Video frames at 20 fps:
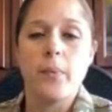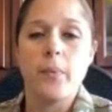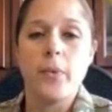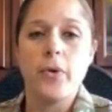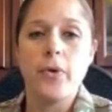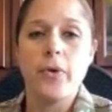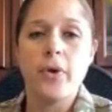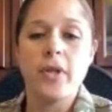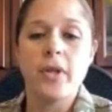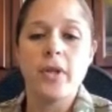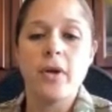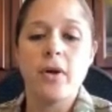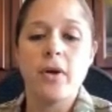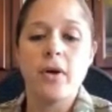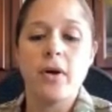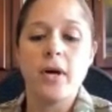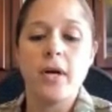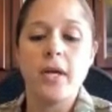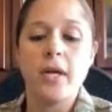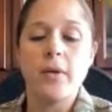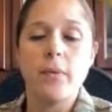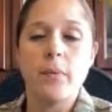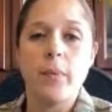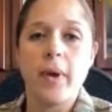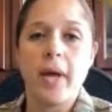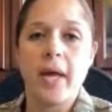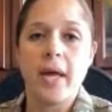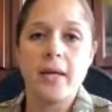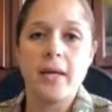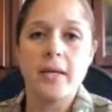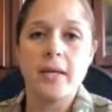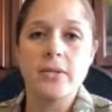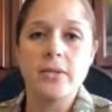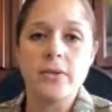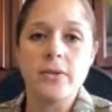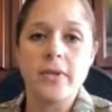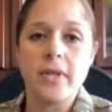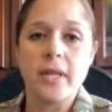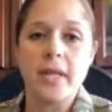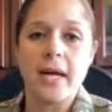You cannot wait
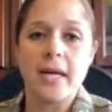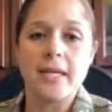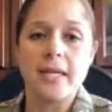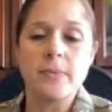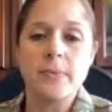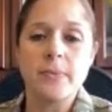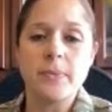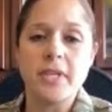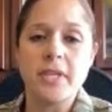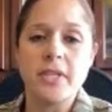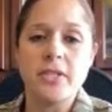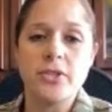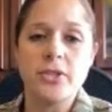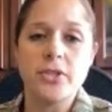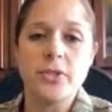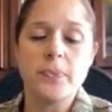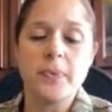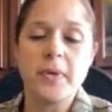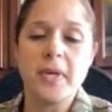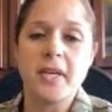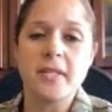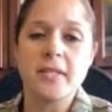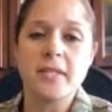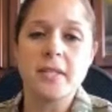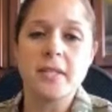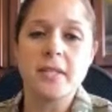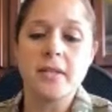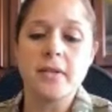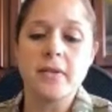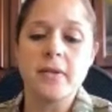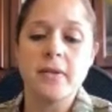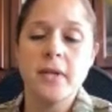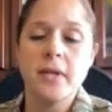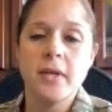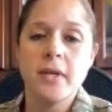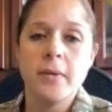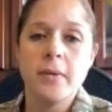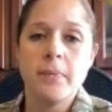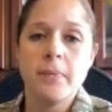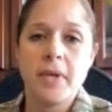until the last minute just because
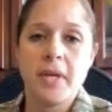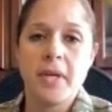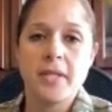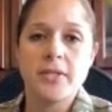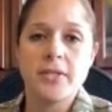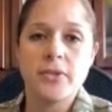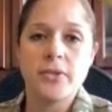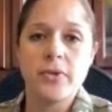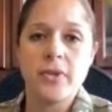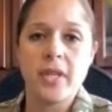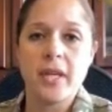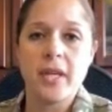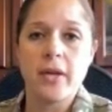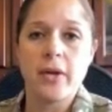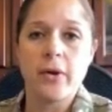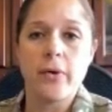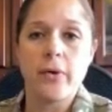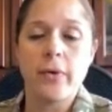you think,